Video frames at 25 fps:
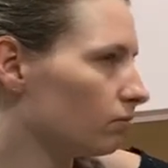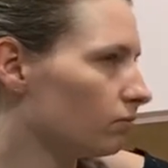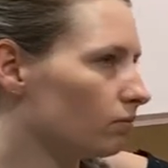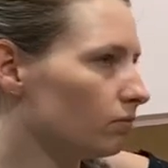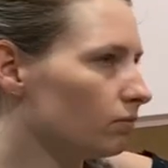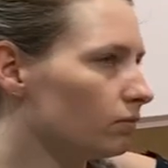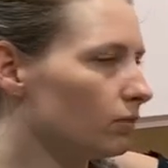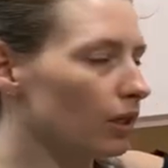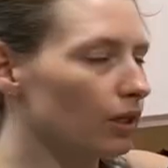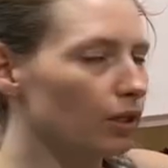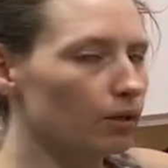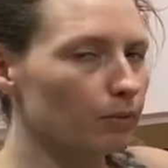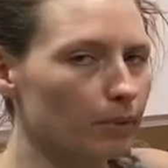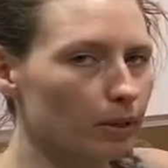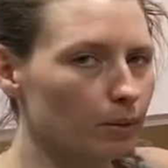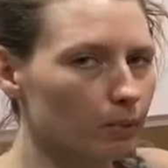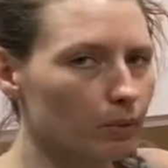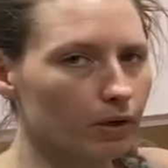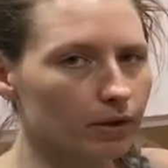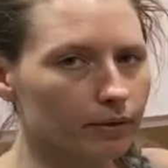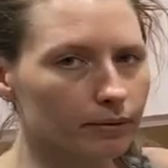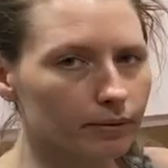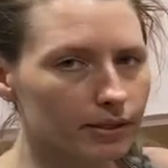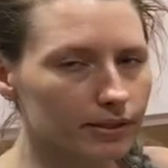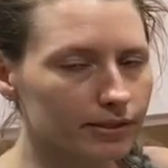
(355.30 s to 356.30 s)
that you may
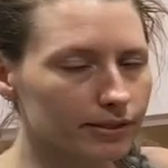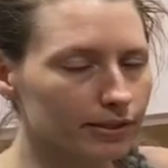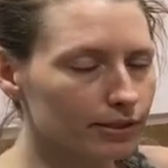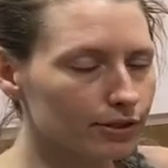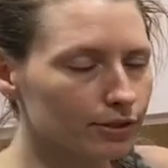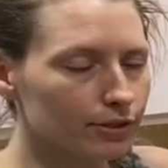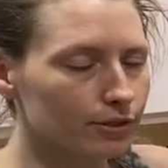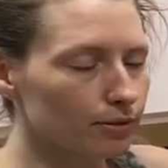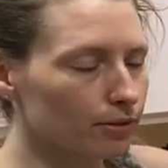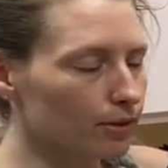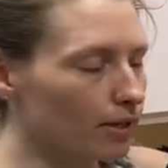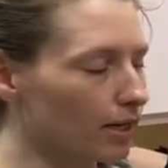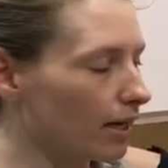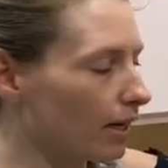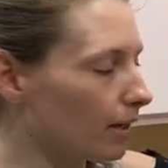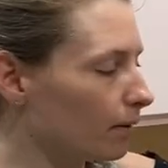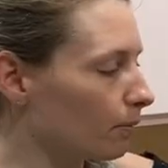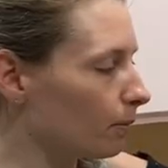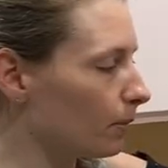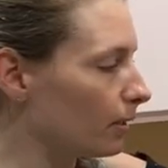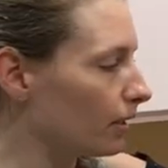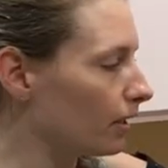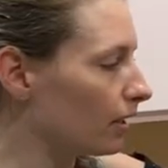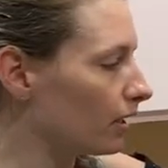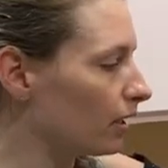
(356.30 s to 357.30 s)
want to resin, do that,
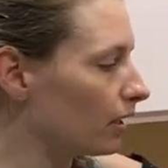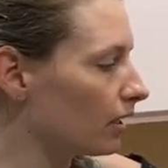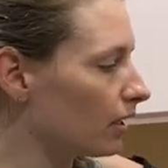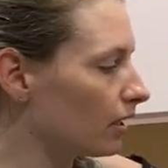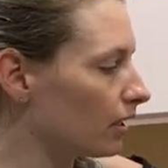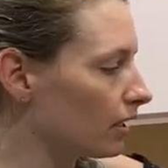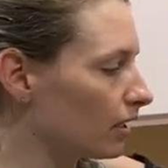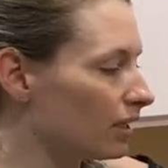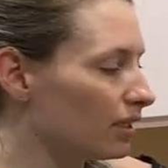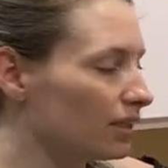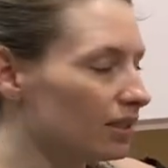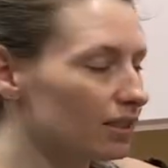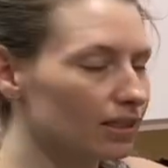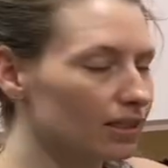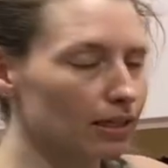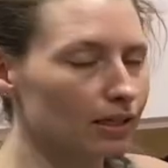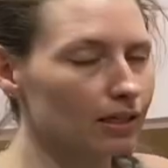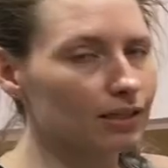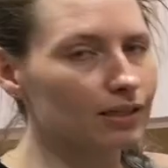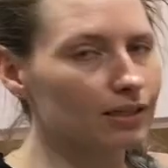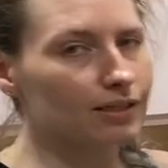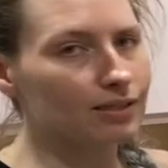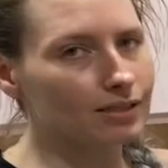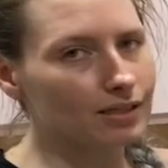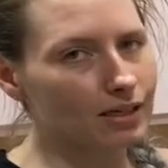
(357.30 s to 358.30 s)
but this sink
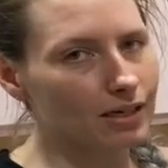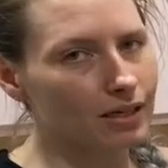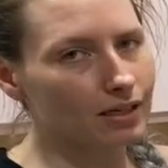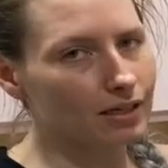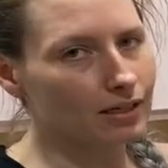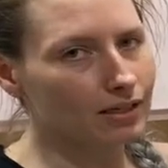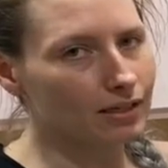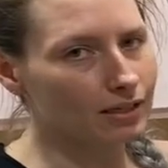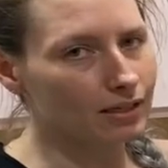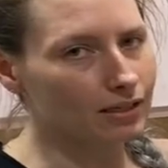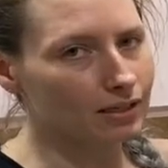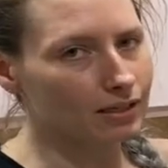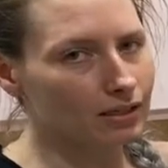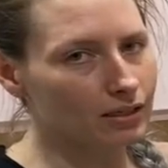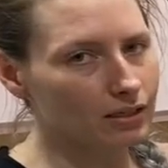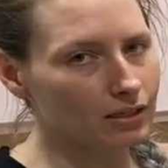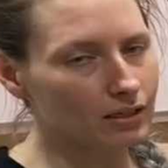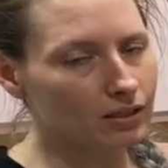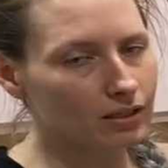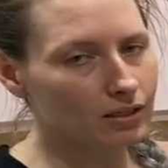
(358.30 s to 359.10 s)
is not in